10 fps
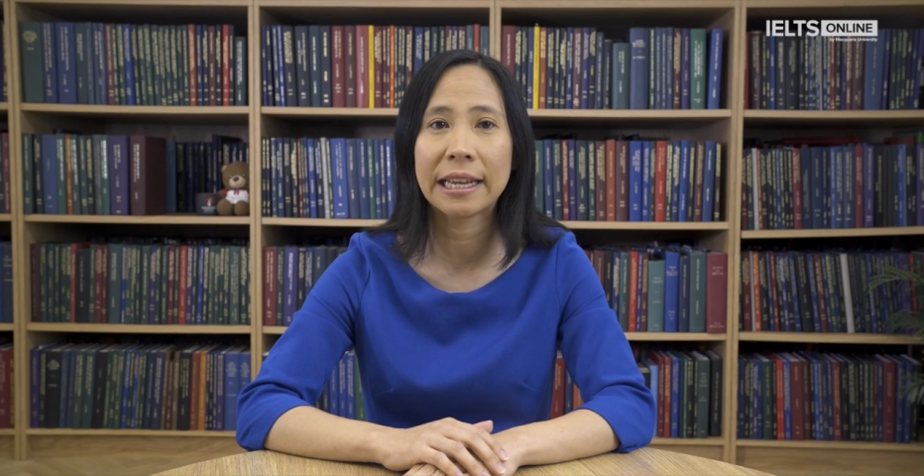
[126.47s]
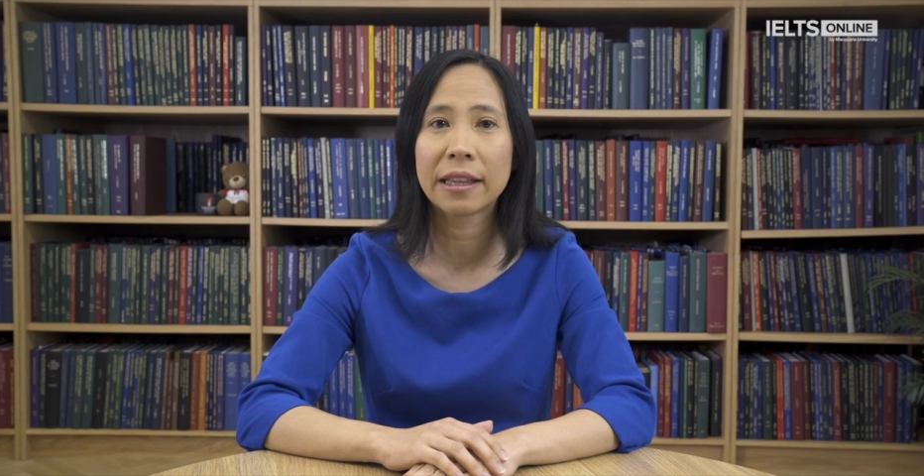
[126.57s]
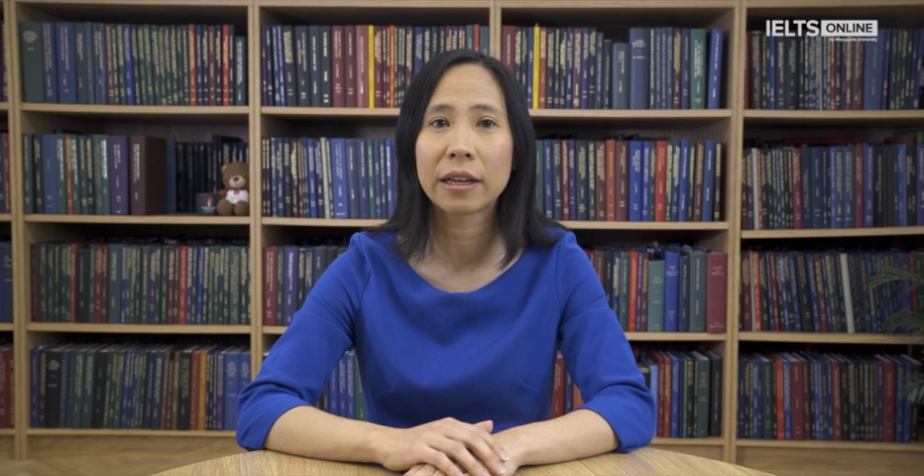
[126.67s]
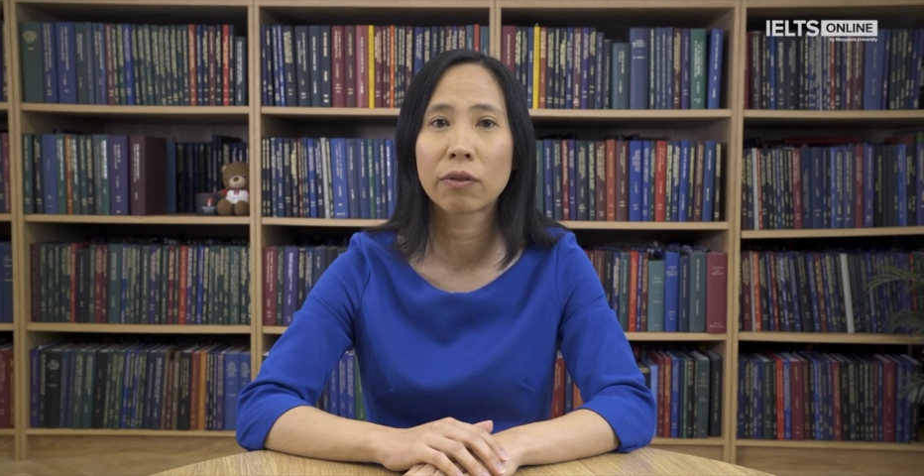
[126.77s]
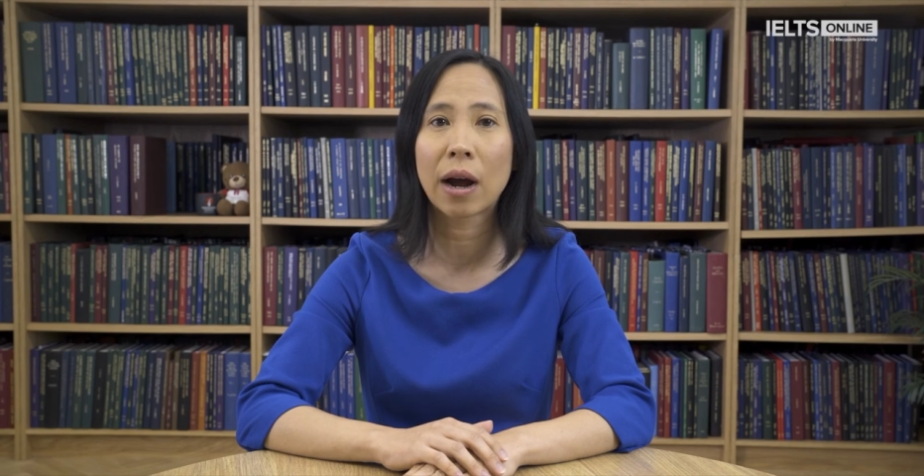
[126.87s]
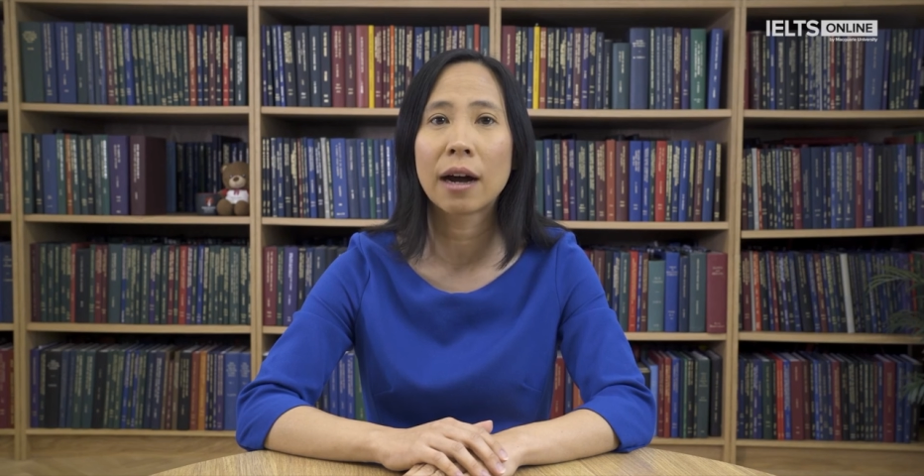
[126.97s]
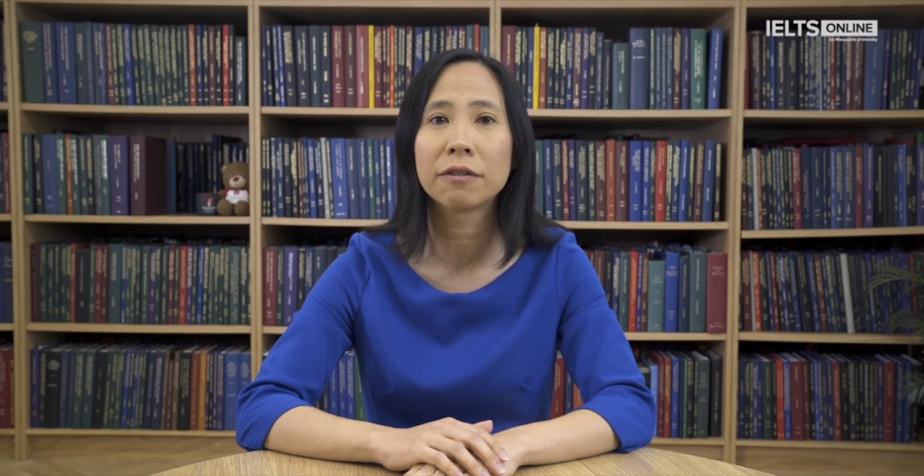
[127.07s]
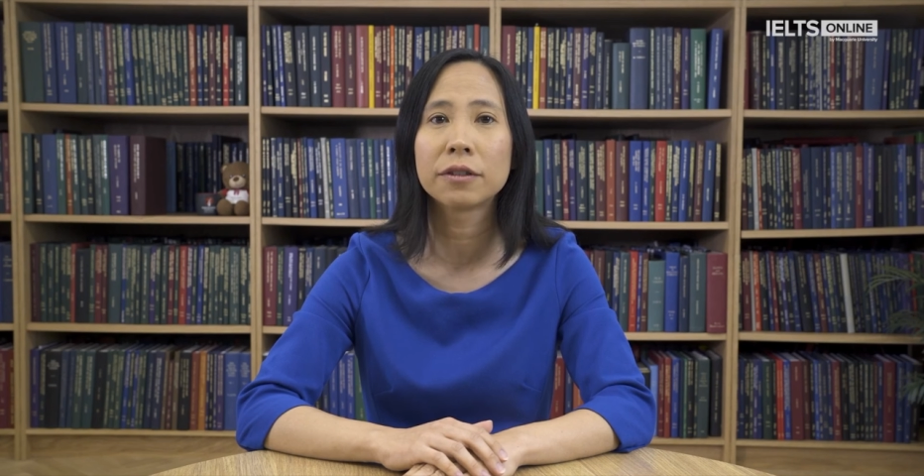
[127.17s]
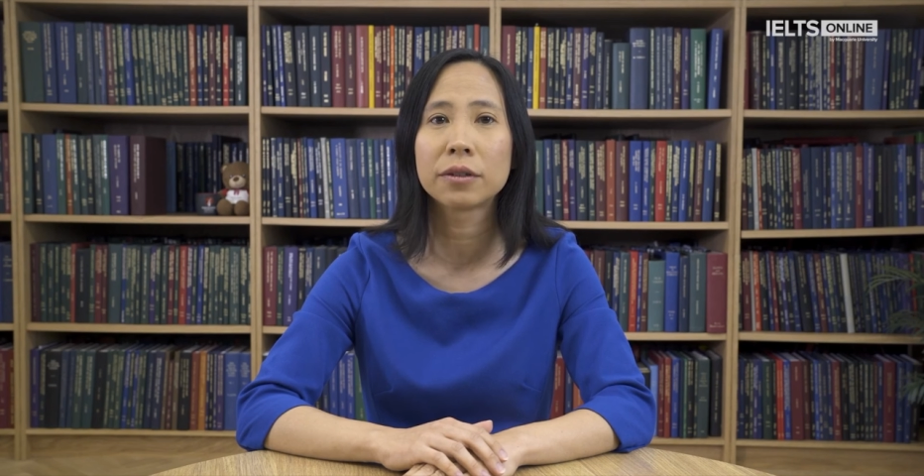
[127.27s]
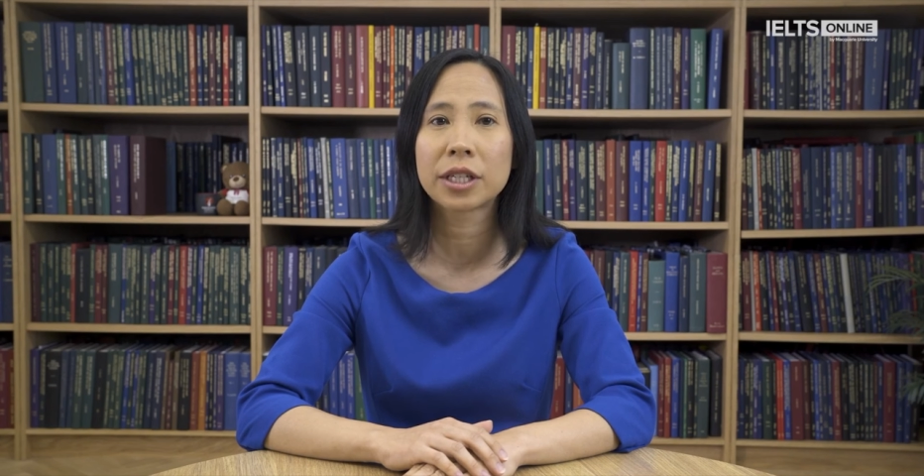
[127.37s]
in the
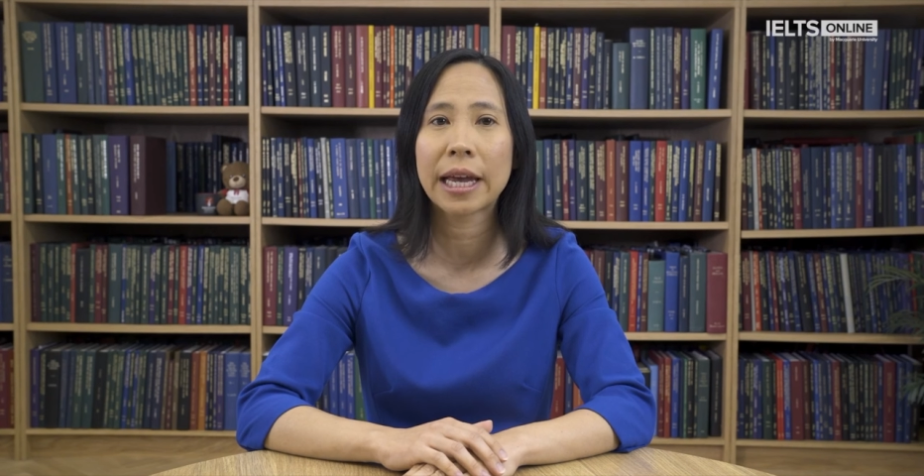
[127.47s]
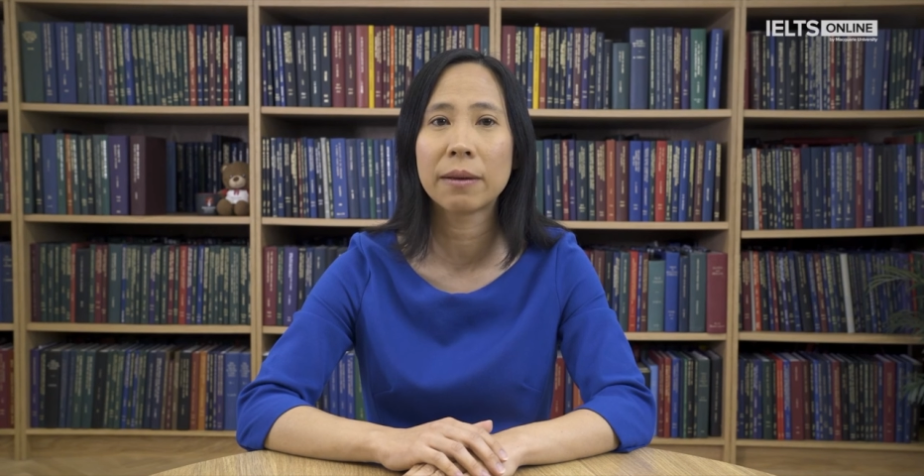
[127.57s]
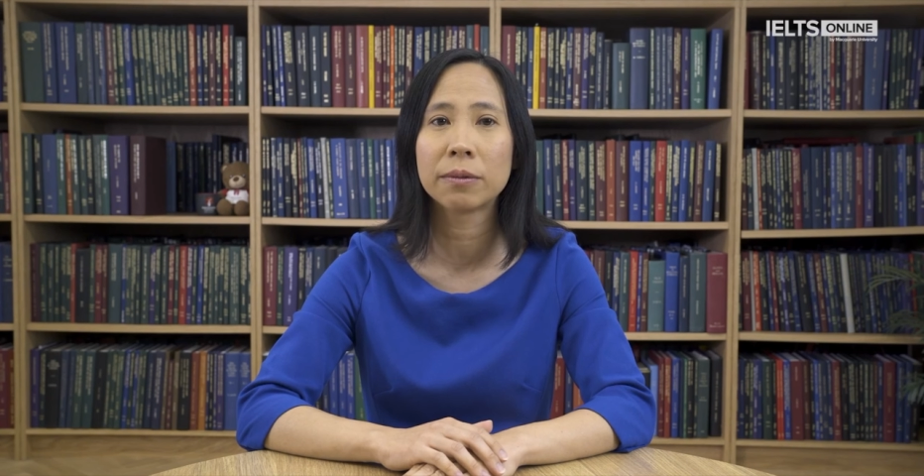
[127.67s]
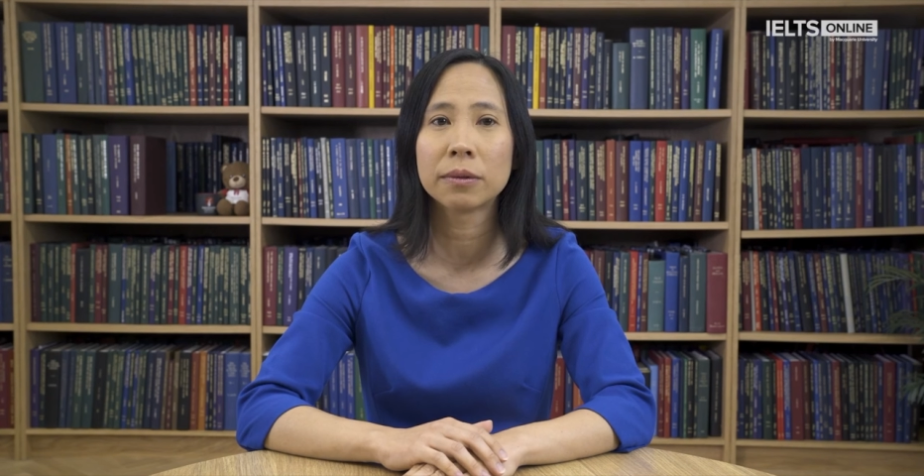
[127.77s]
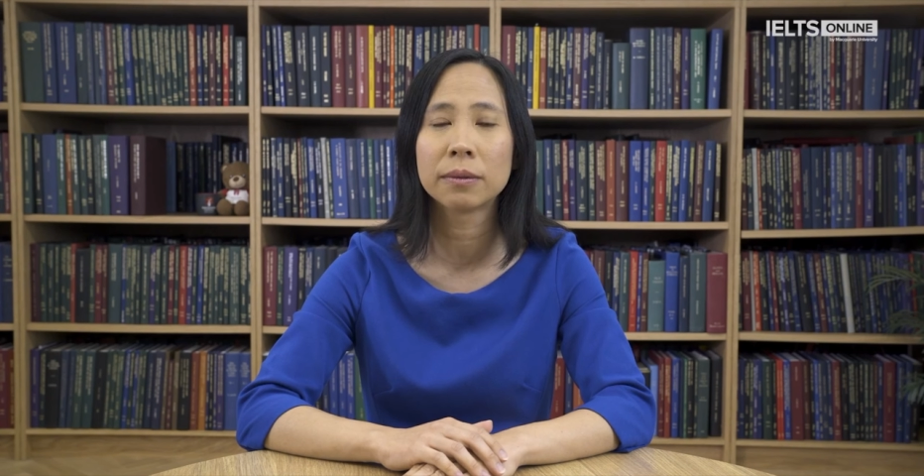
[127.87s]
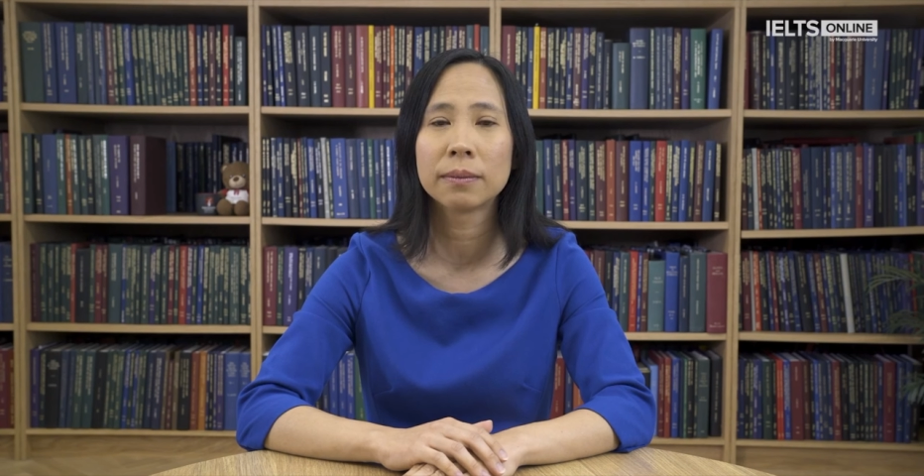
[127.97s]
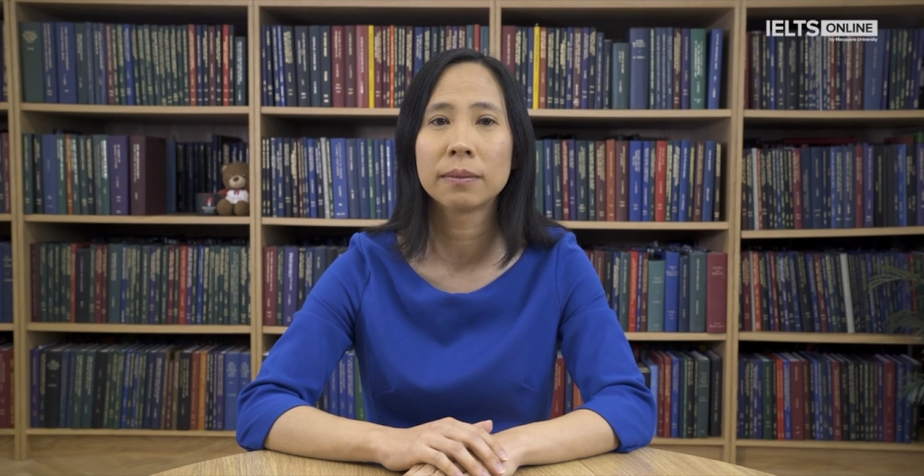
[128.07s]
graph or table.